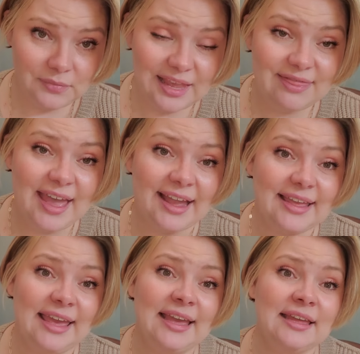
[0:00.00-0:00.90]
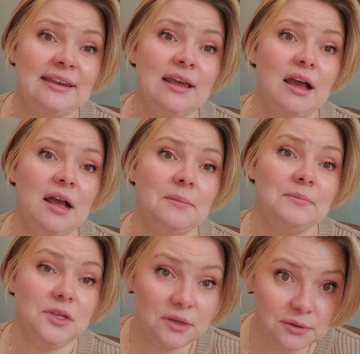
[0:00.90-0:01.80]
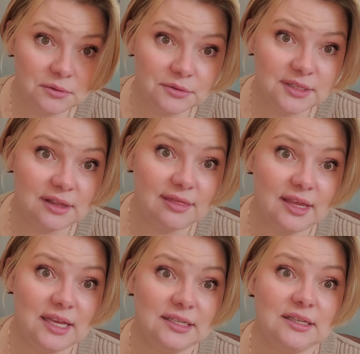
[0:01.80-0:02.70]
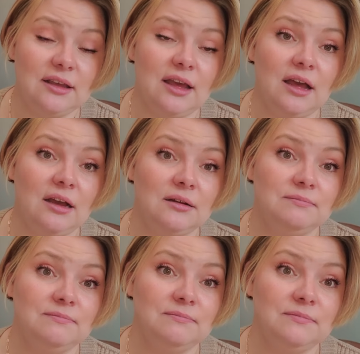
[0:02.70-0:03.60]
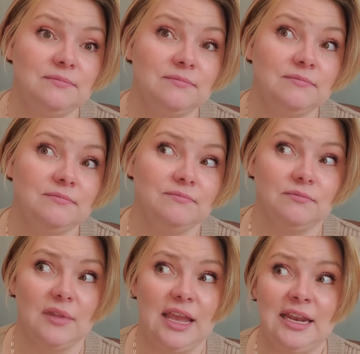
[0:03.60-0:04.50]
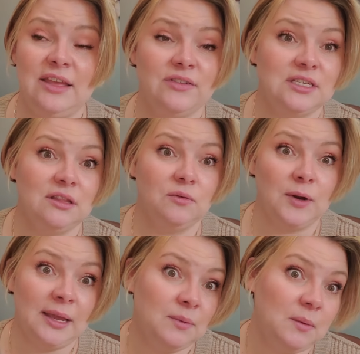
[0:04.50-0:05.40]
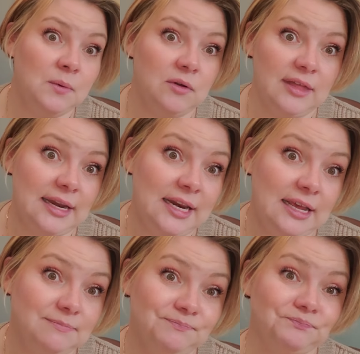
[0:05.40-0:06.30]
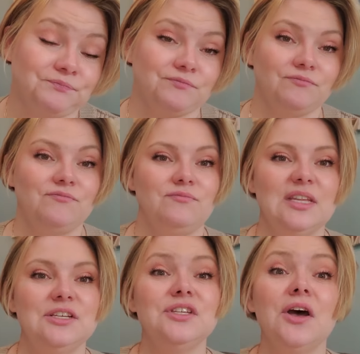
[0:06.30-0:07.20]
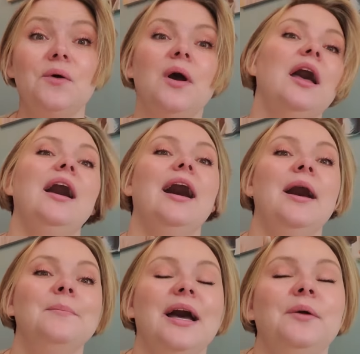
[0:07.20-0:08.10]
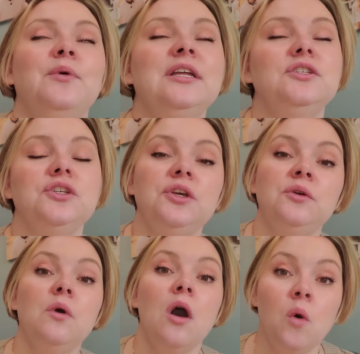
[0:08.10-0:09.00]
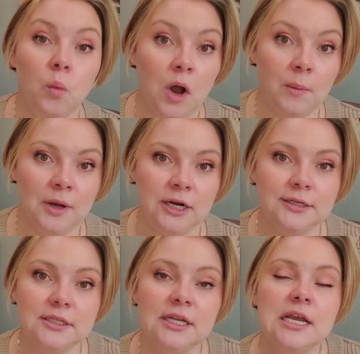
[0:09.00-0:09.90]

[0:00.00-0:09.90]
that can use this and give it to the right people that need it. So I went to Walmart.